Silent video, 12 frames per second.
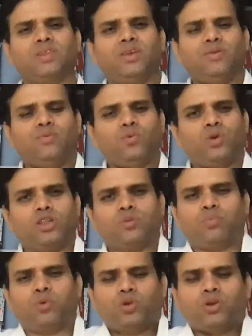give you
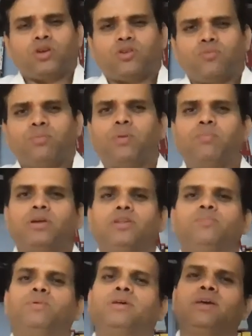exposure of public
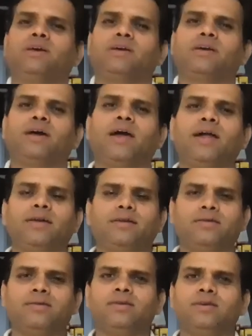speaking and
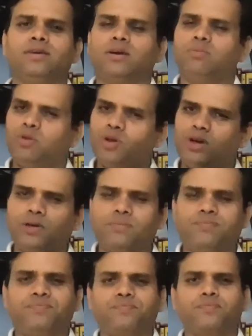community.
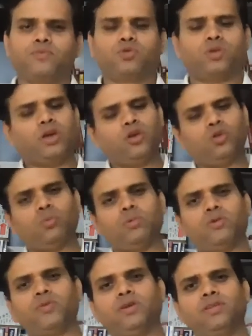So thank you so
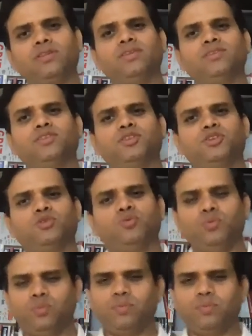much, friends. See you.